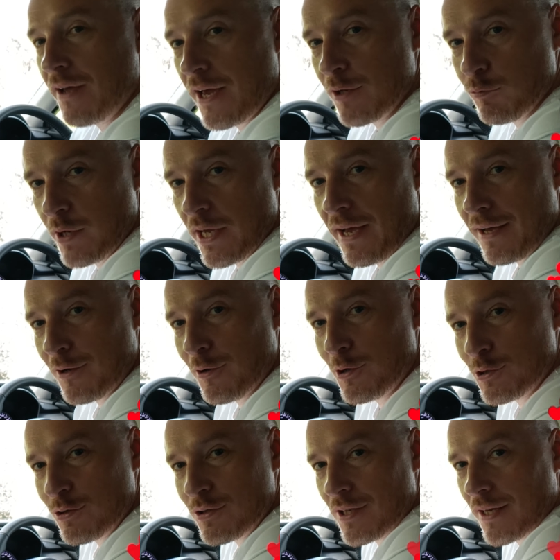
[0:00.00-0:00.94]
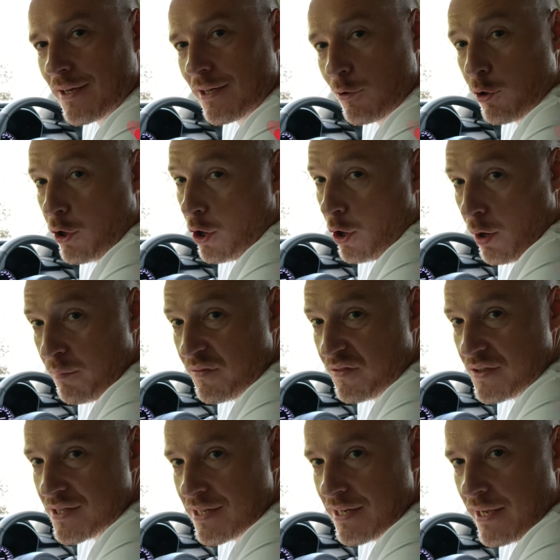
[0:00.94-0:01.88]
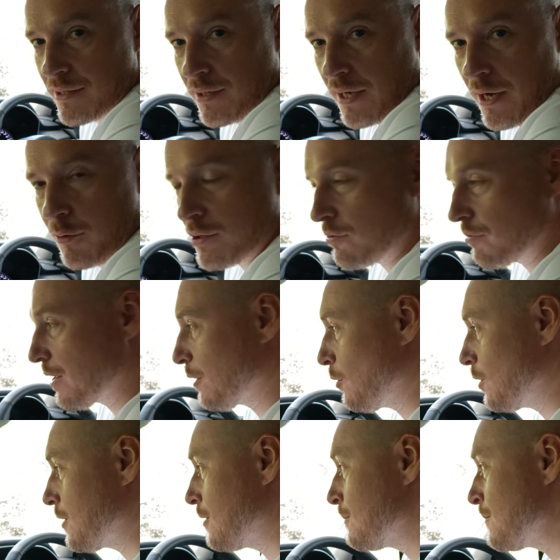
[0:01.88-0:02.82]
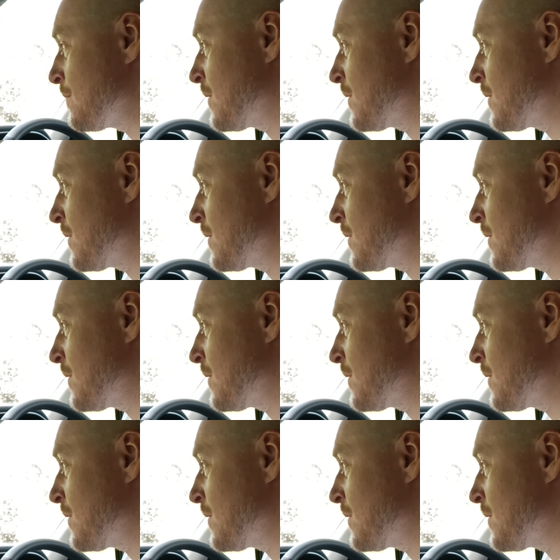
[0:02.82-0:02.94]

And we are going to take a look, obviously, at how it recorded.